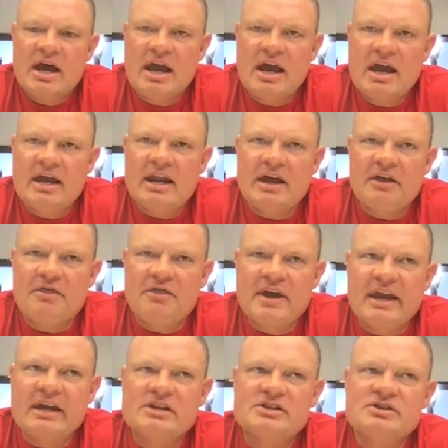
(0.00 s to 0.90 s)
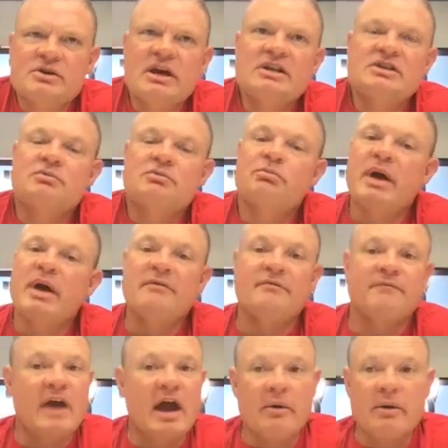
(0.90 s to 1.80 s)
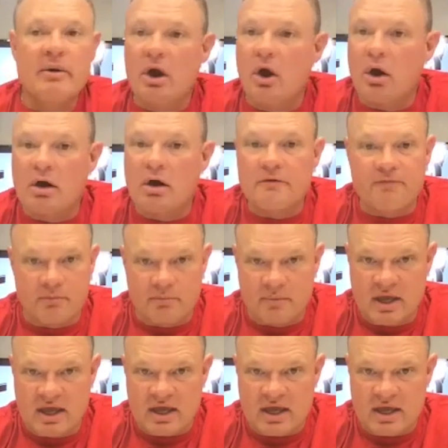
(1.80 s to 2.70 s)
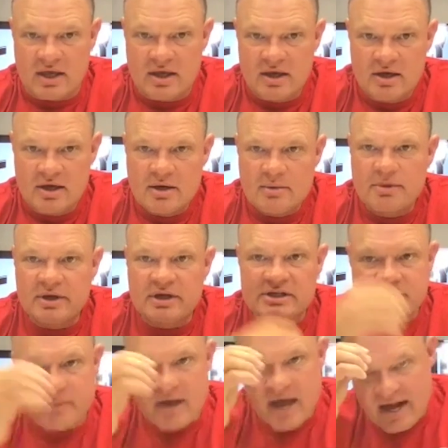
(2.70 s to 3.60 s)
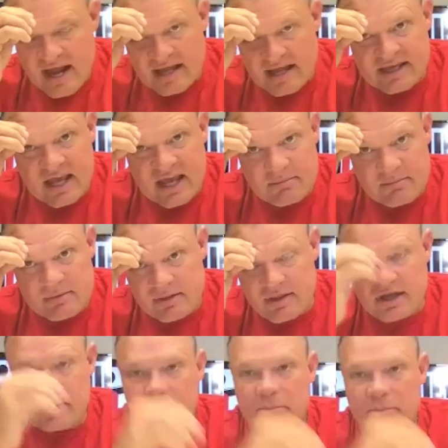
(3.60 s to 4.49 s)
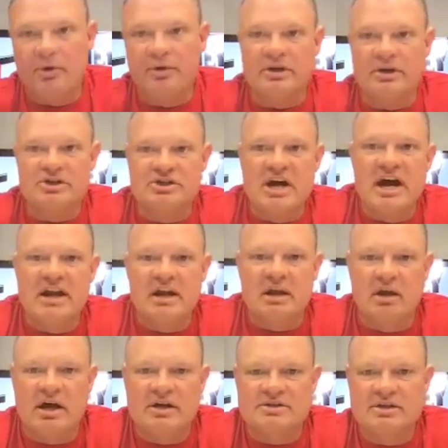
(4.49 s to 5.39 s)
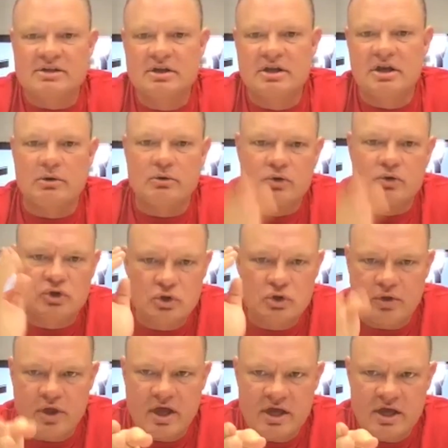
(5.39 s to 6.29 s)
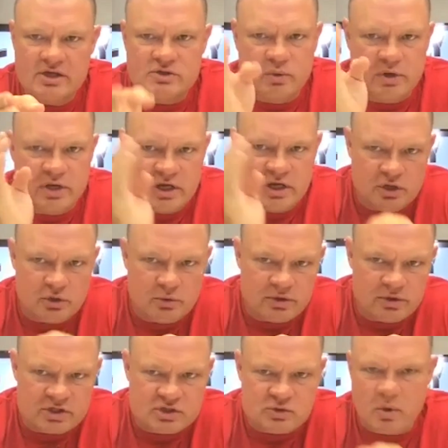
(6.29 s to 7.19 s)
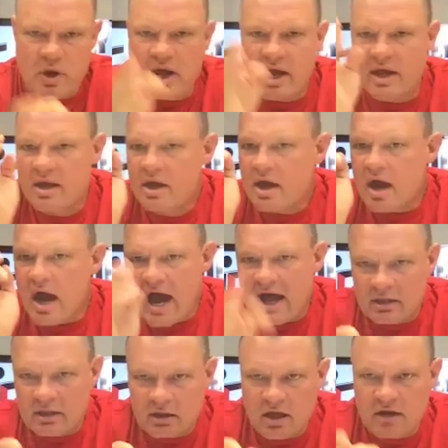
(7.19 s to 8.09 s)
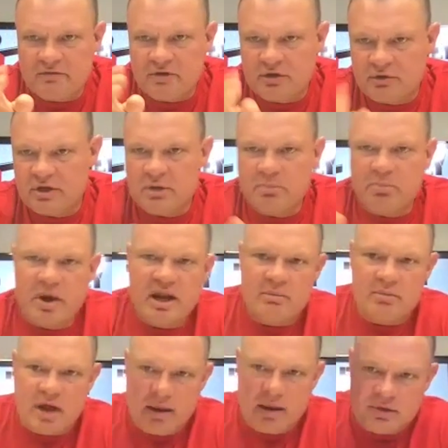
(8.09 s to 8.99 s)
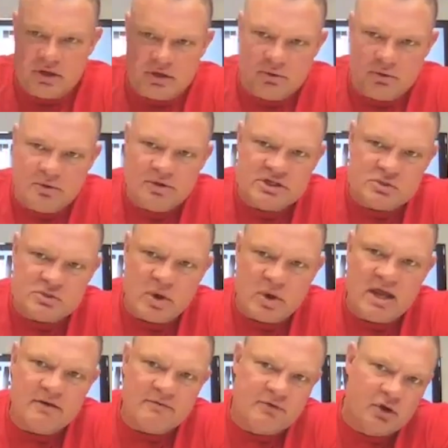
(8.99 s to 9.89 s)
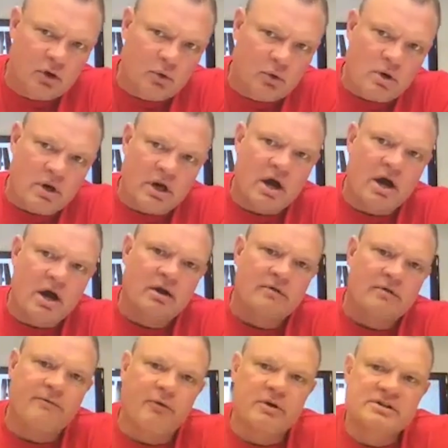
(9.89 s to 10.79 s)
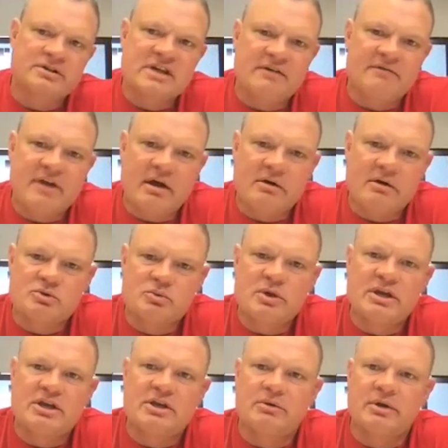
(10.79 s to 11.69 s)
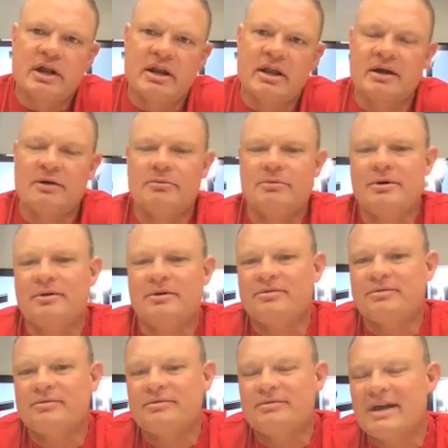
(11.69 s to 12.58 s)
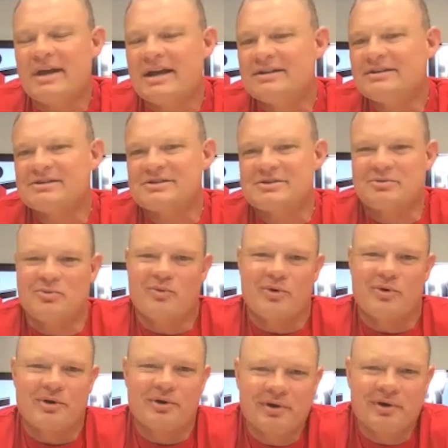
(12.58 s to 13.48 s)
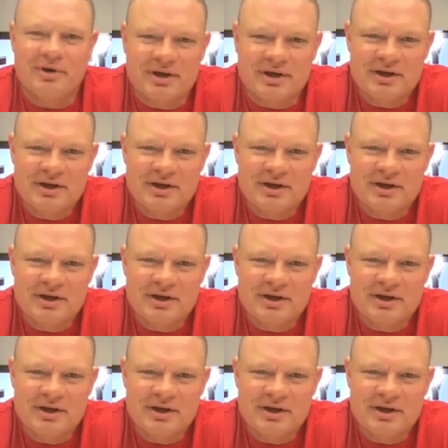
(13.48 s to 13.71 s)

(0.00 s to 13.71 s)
And I think it's been very hard for me because, man, I came in like a bull in a china closet. You know, do this. We need to do it this way. I love you're independent, but I'm going to do it this way. And if you don't work 147 hours a week, you're an idiot. Well, that doesn't work.